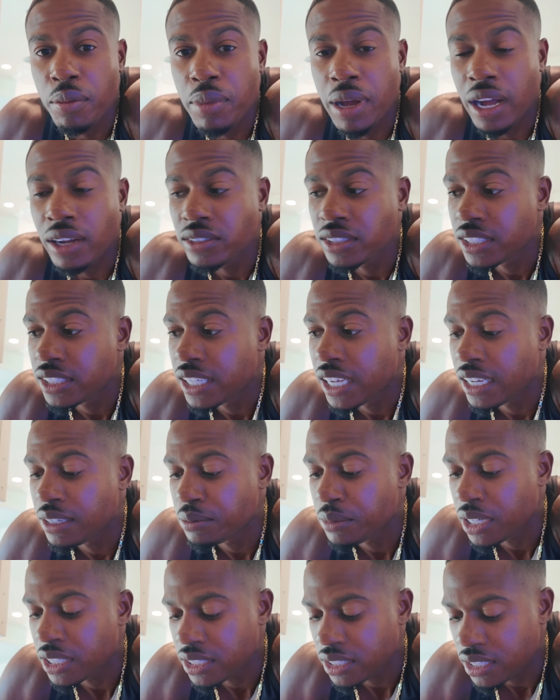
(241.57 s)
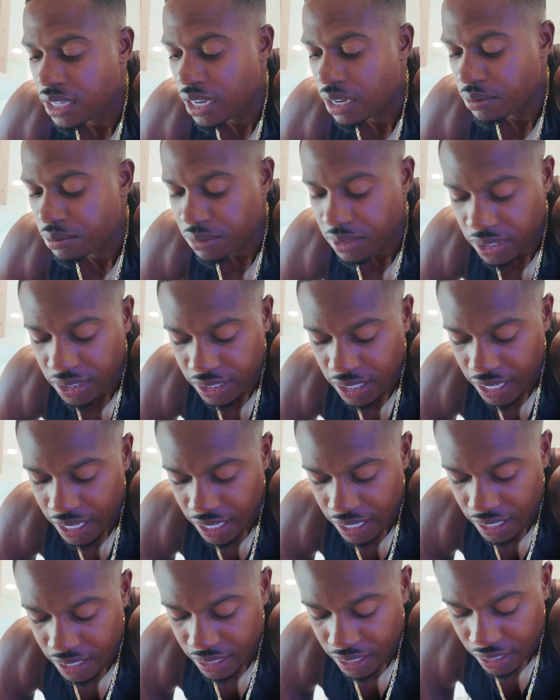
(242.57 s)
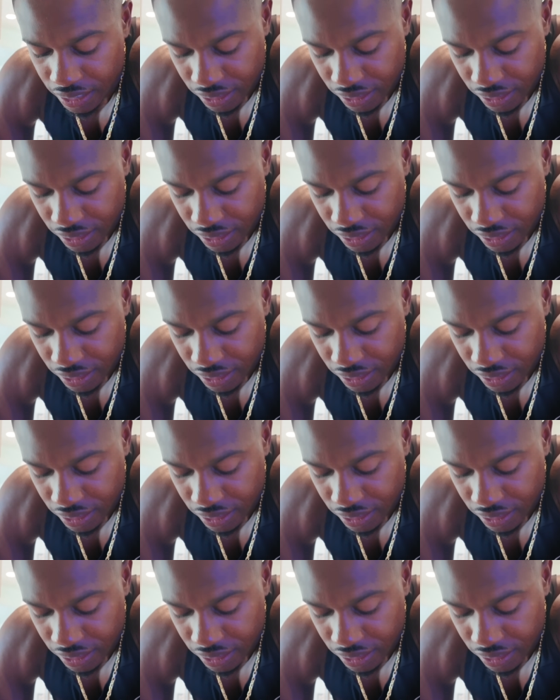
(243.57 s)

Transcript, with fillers: about to take my subs and